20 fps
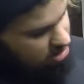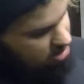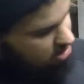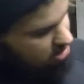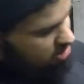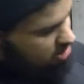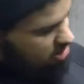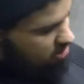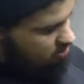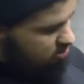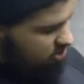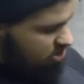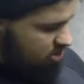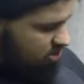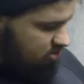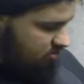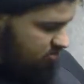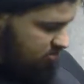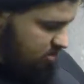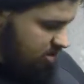
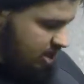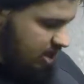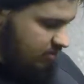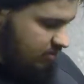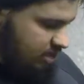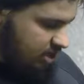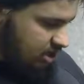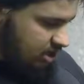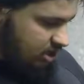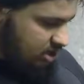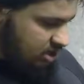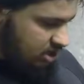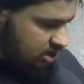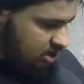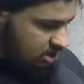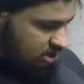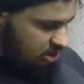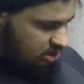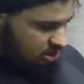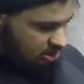No, that one
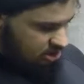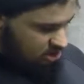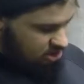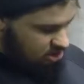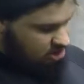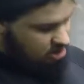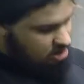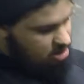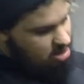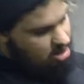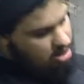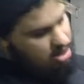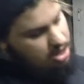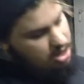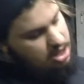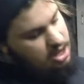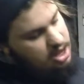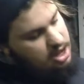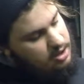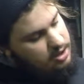is,
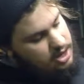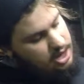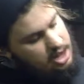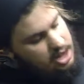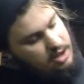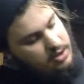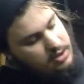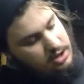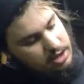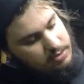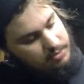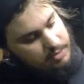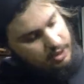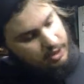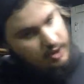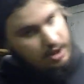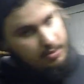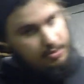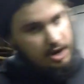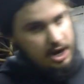oh no, it blew
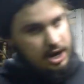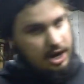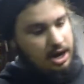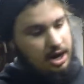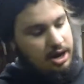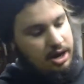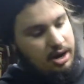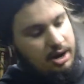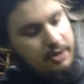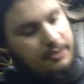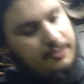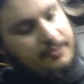up right here.